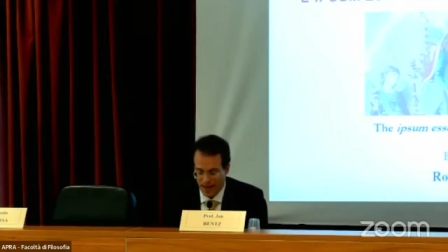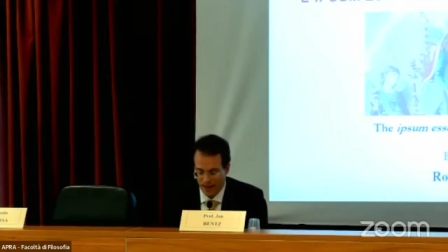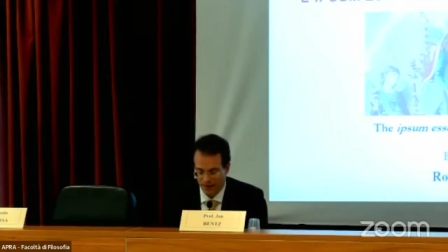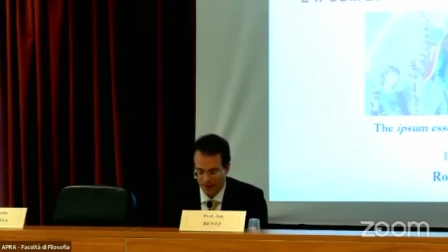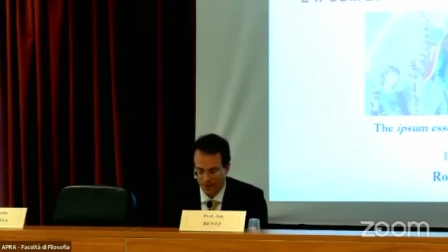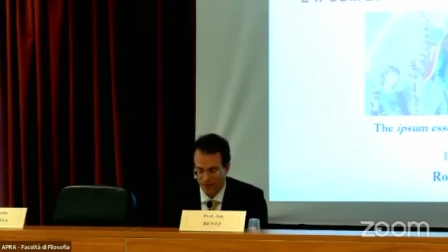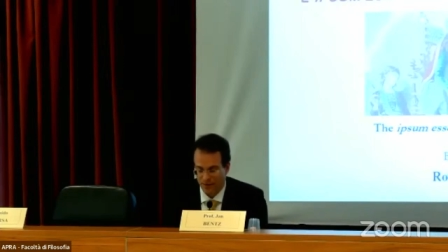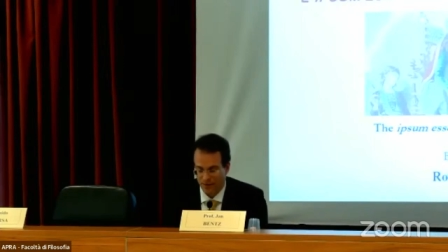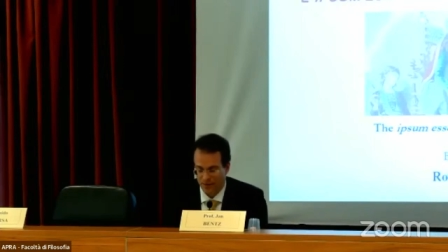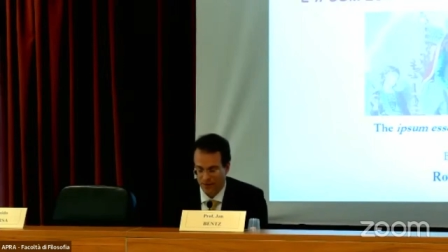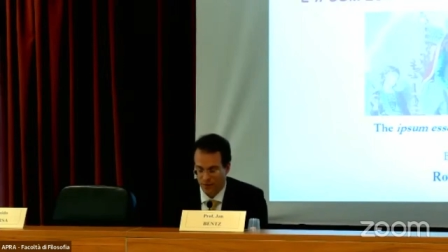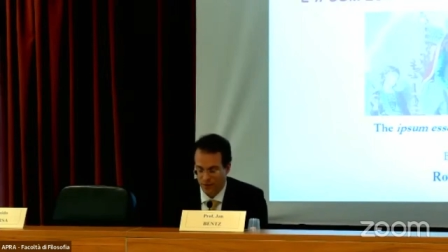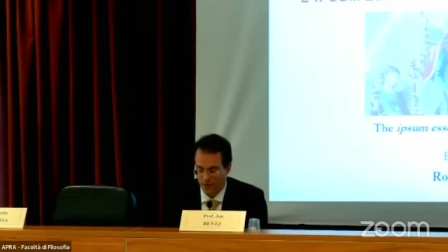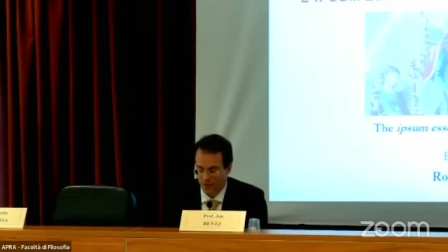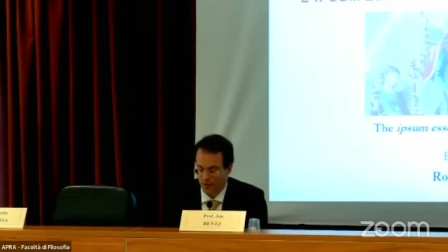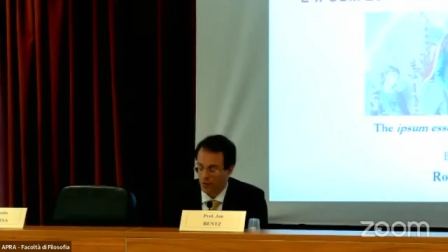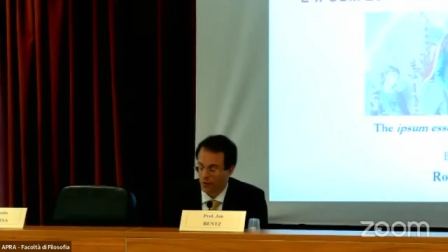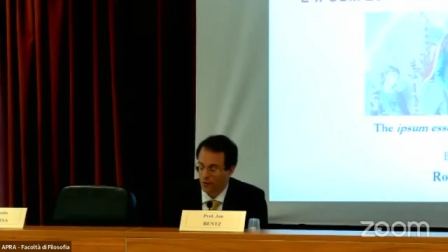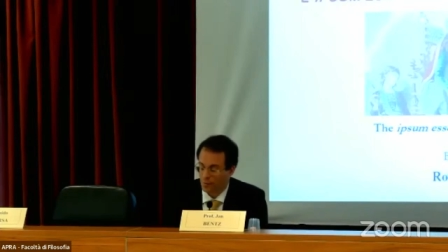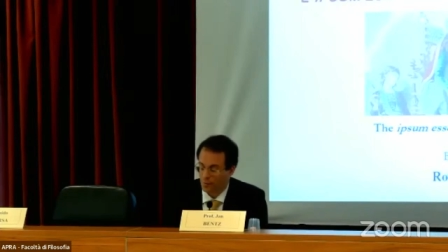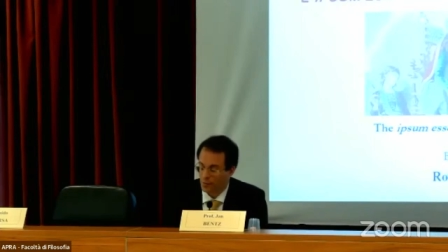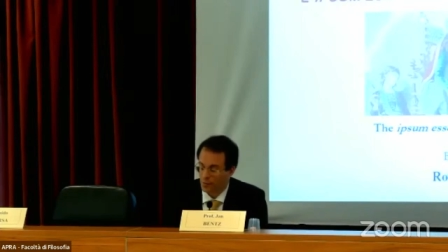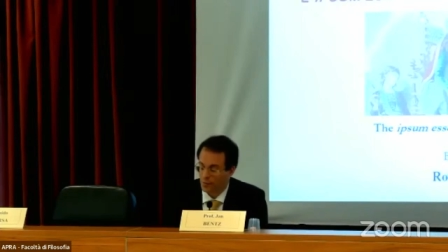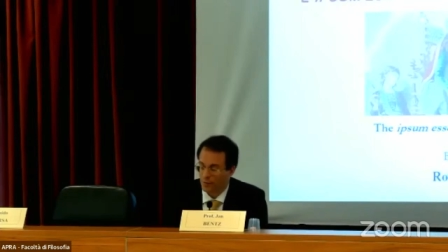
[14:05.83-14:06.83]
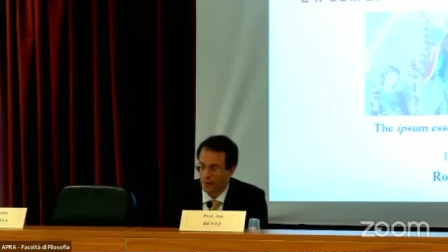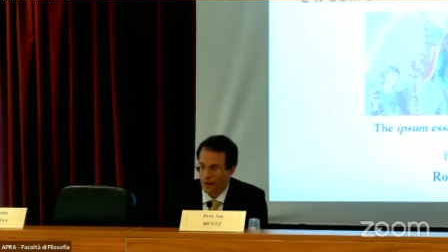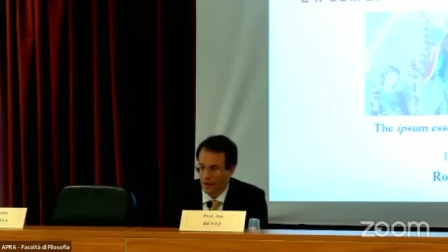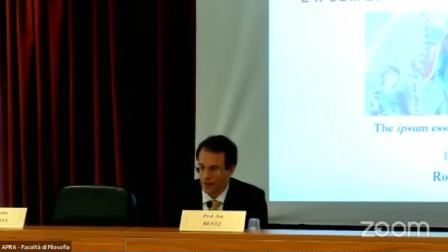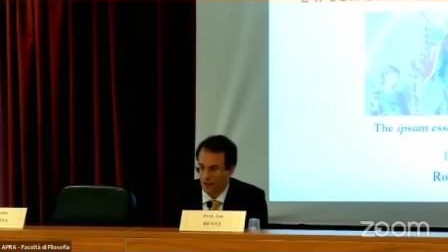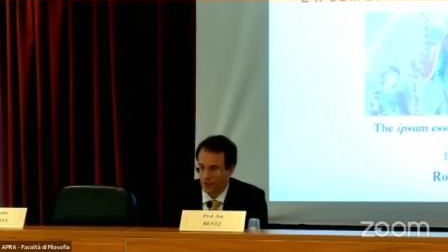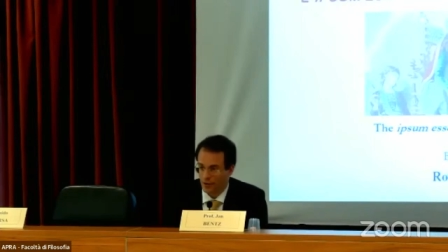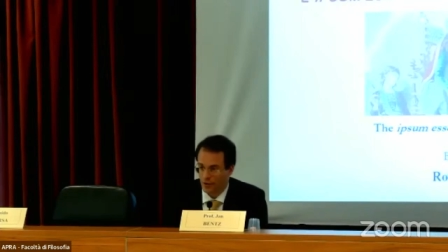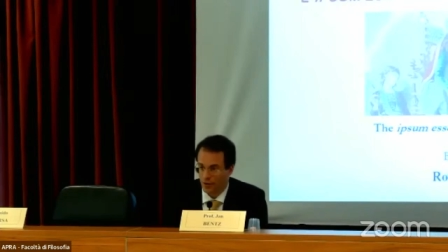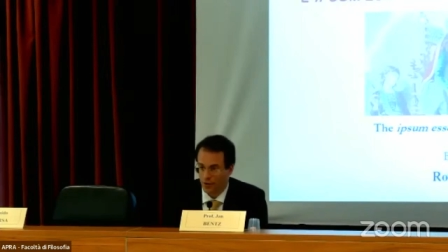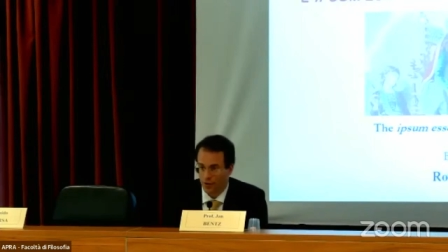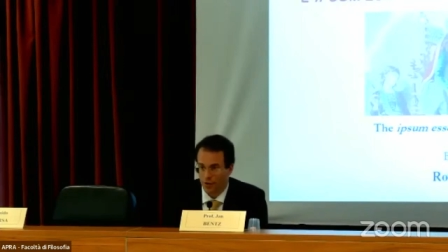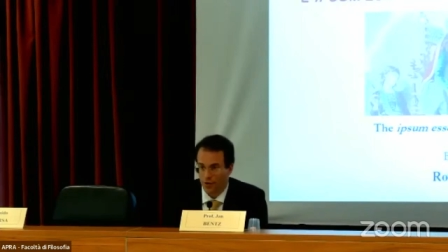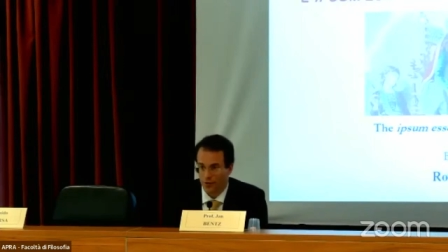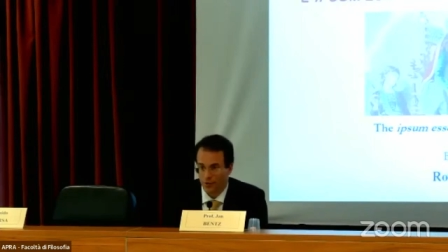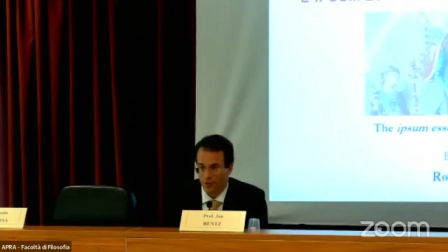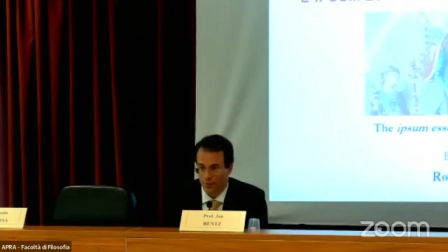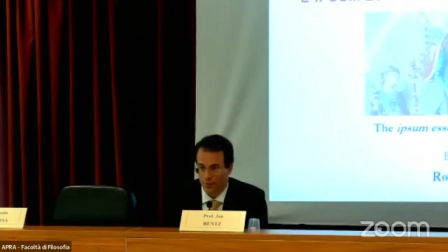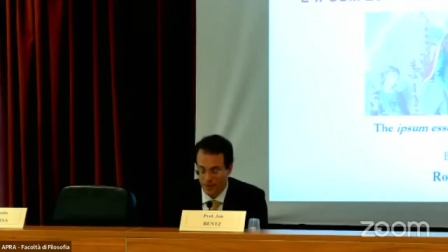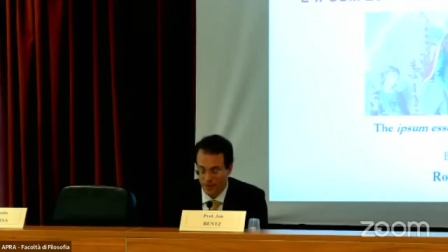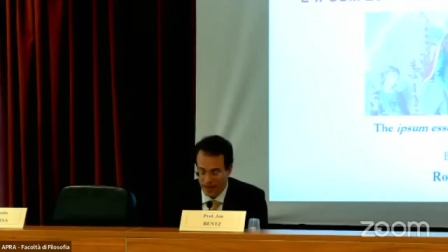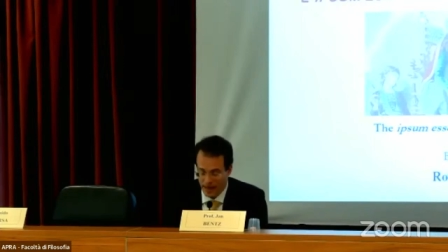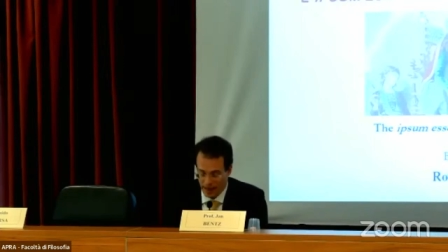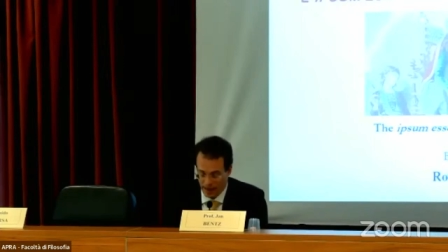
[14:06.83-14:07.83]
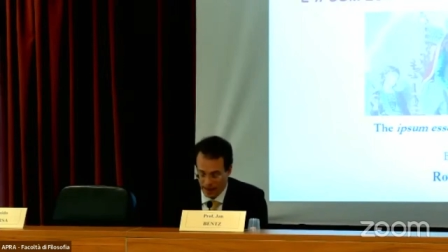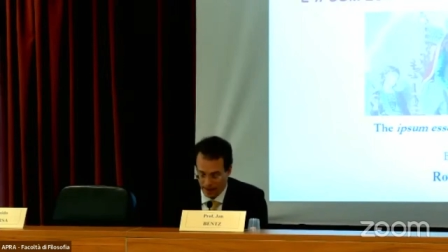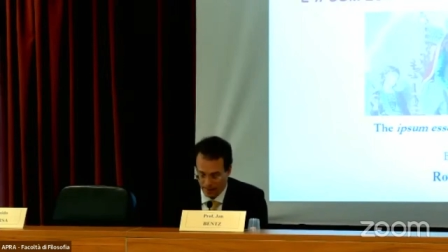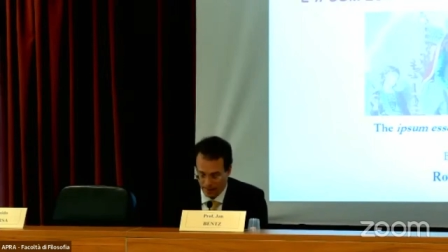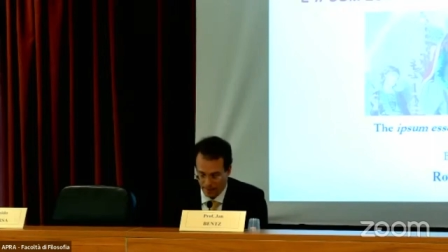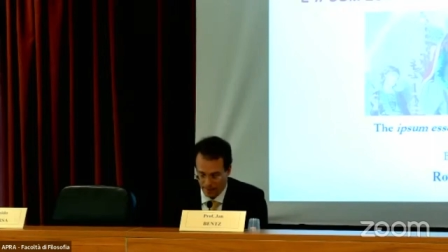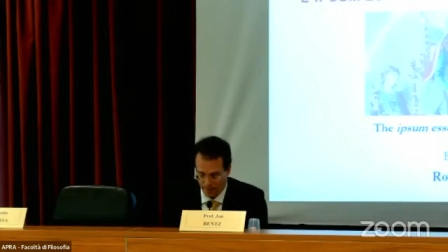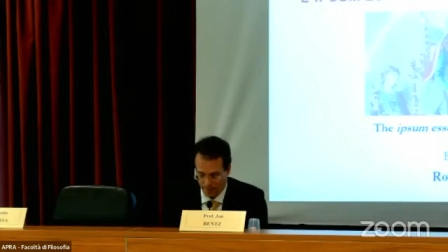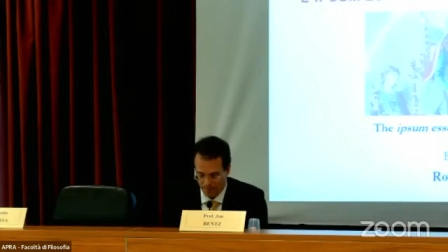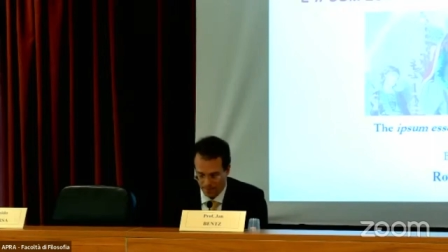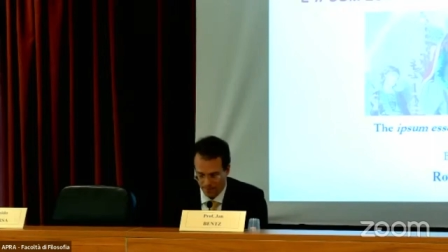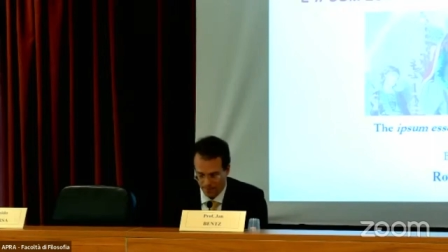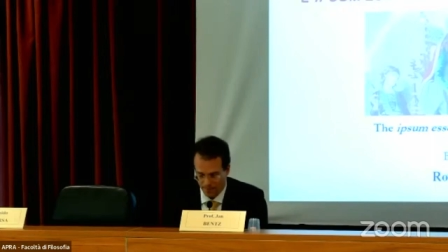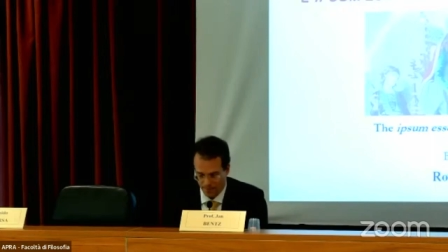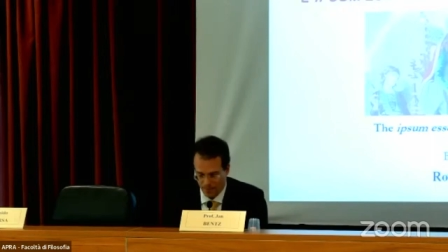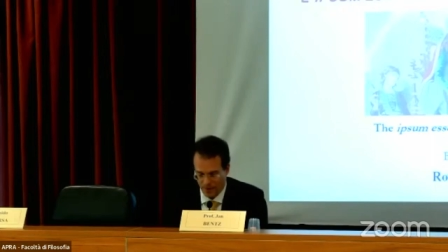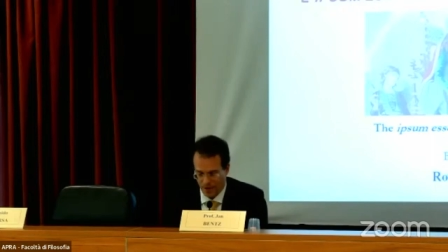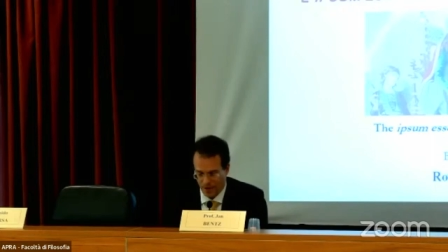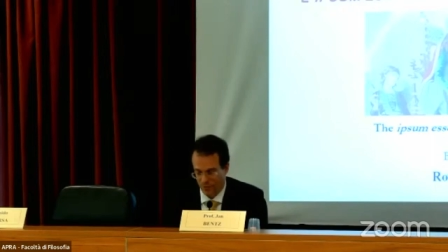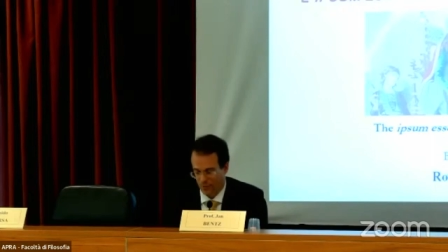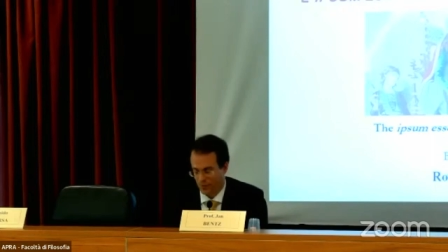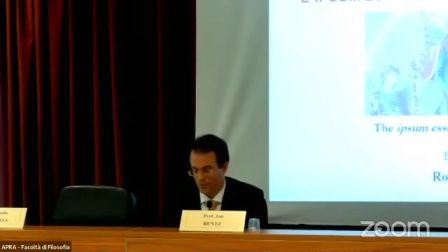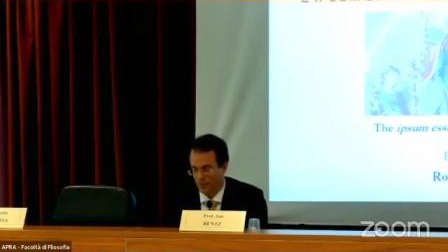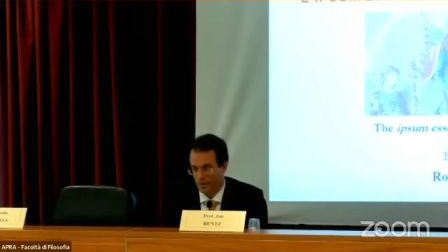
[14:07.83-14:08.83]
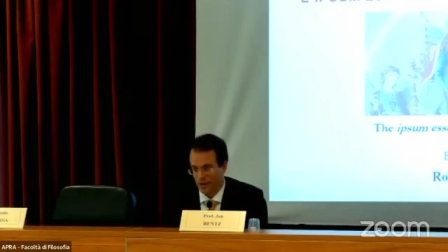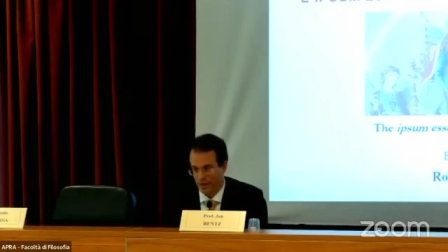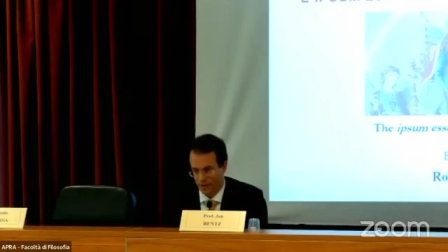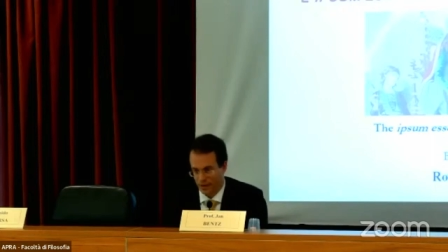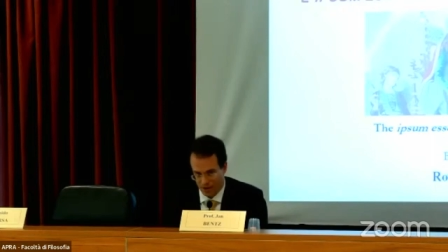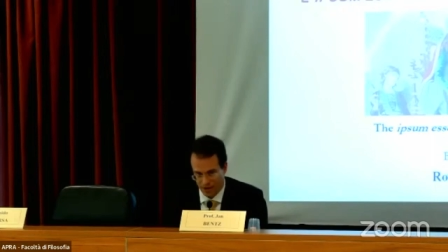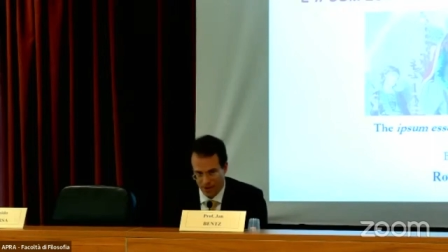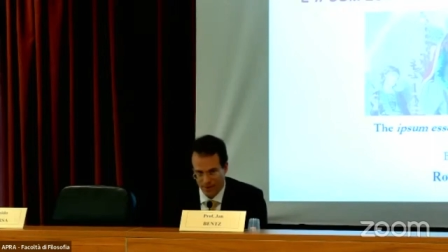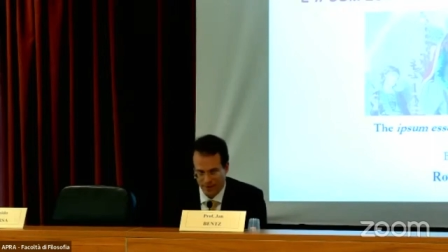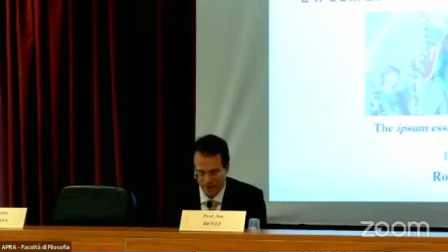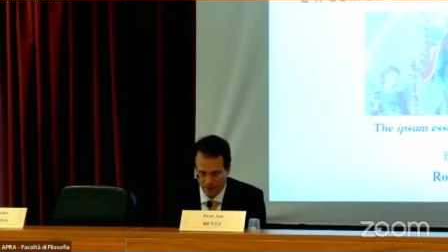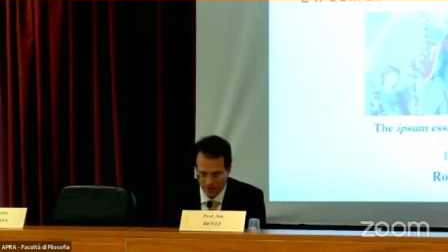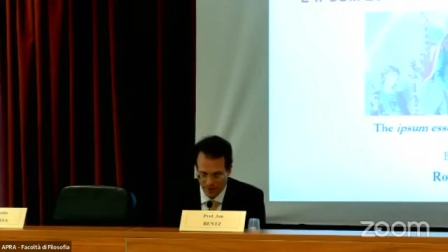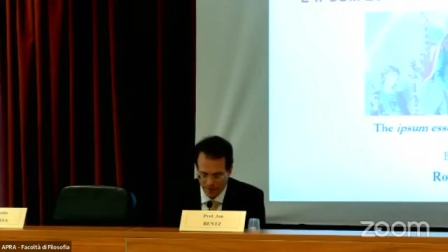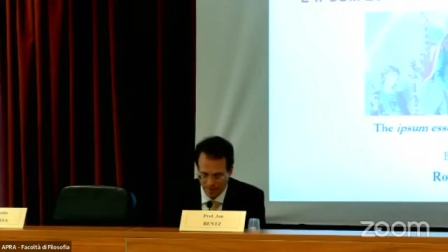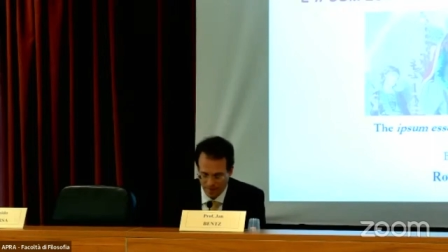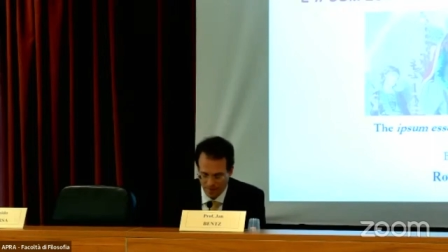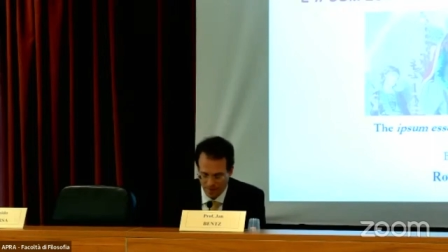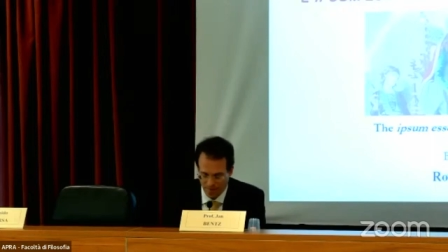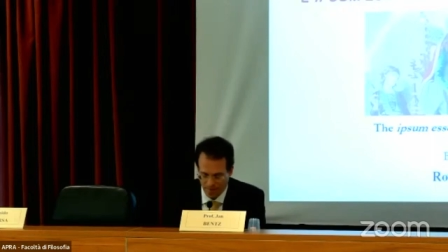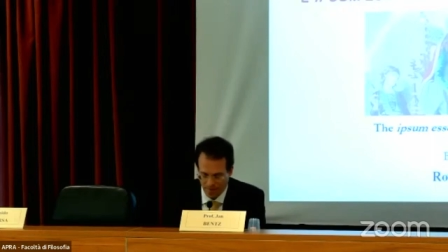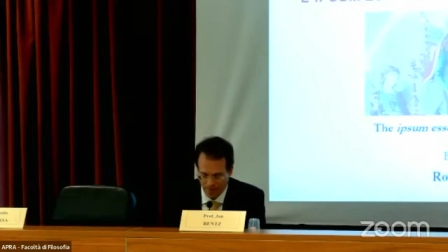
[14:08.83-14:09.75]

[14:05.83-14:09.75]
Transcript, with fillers: as the source of perfection of a being that we find in Thomas.